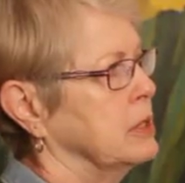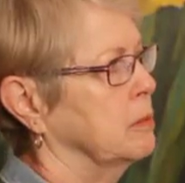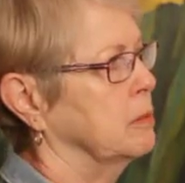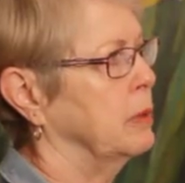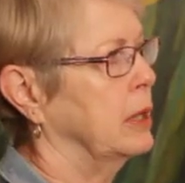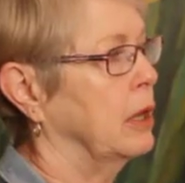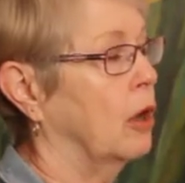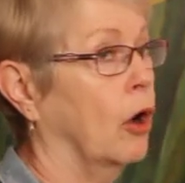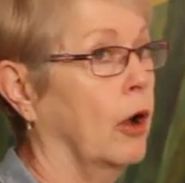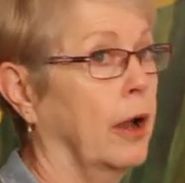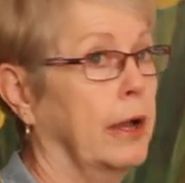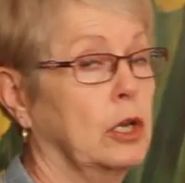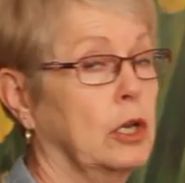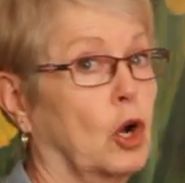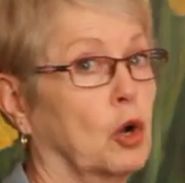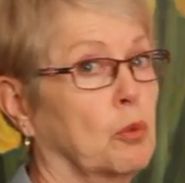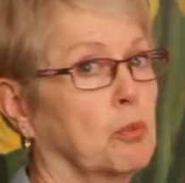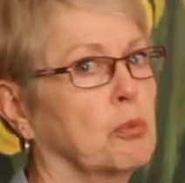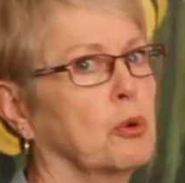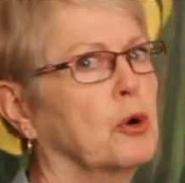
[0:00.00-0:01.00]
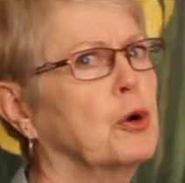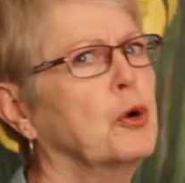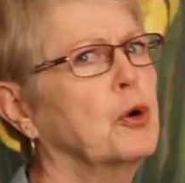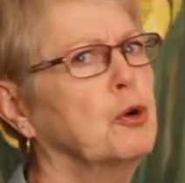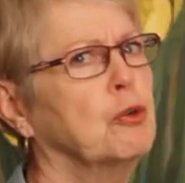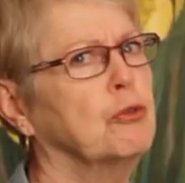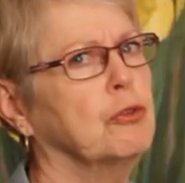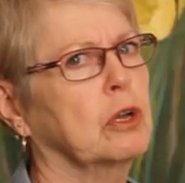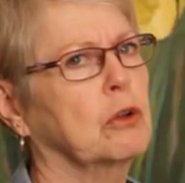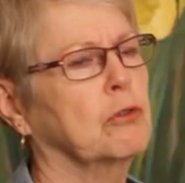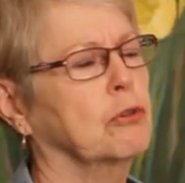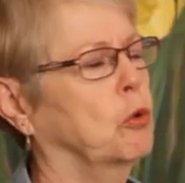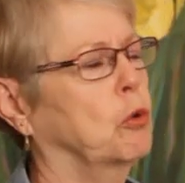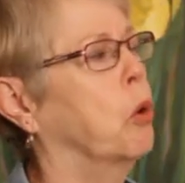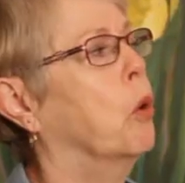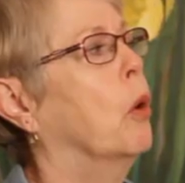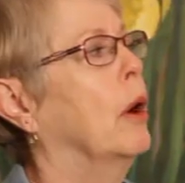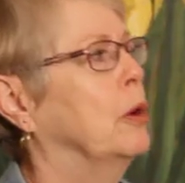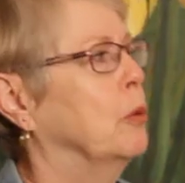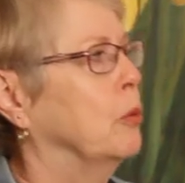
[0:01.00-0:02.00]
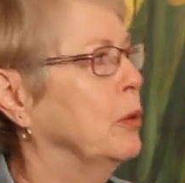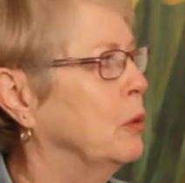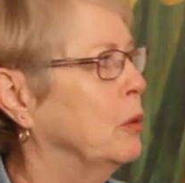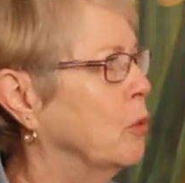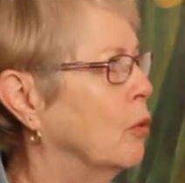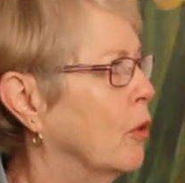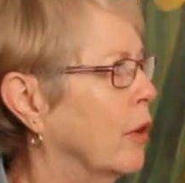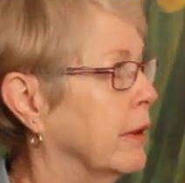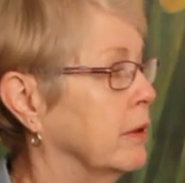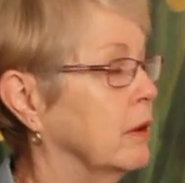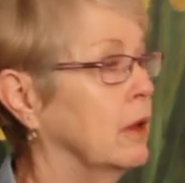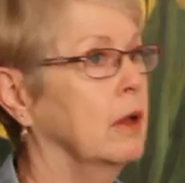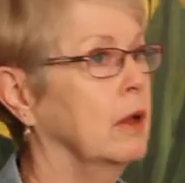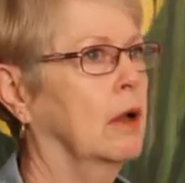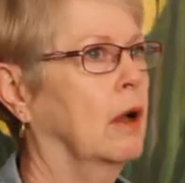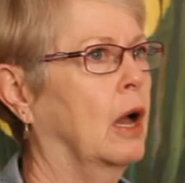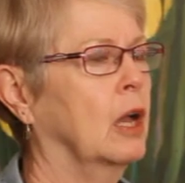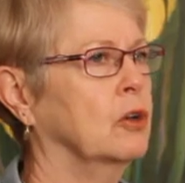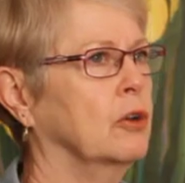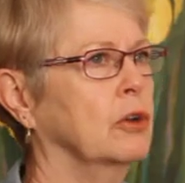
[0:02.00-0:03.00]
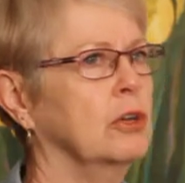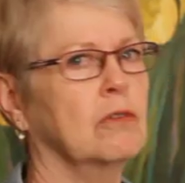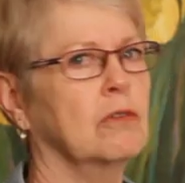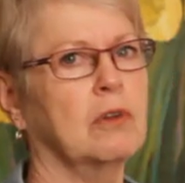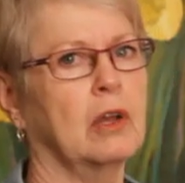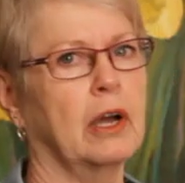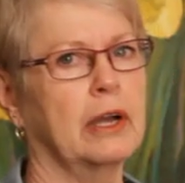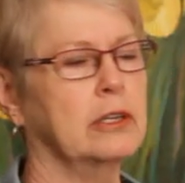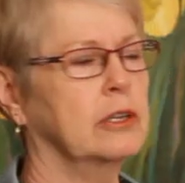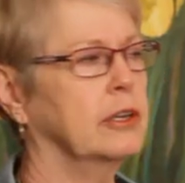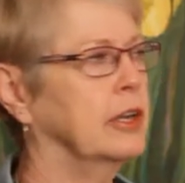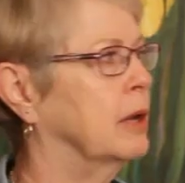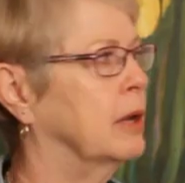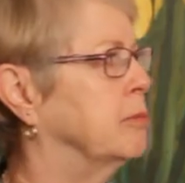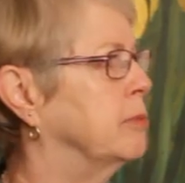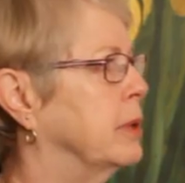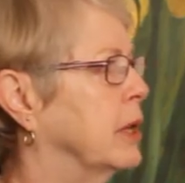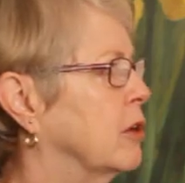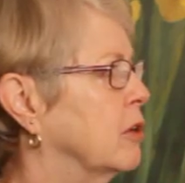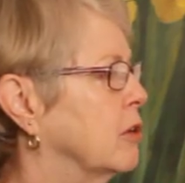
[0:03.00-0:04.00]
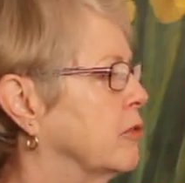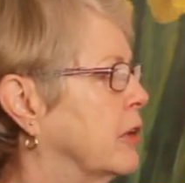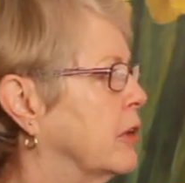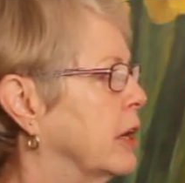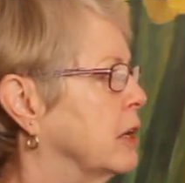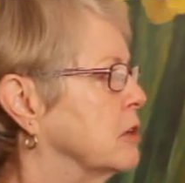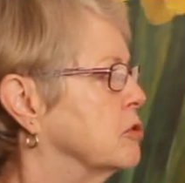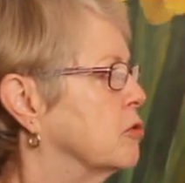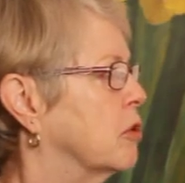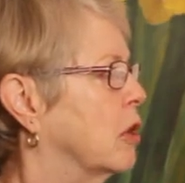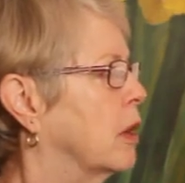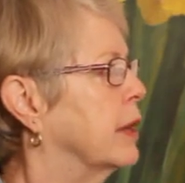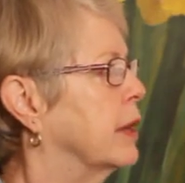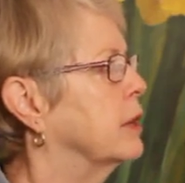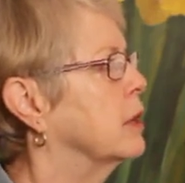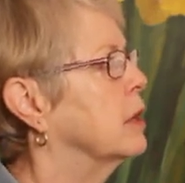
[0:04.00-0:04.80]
in behind are perfect for what we want. I couldn't have lined it up better if I had tried.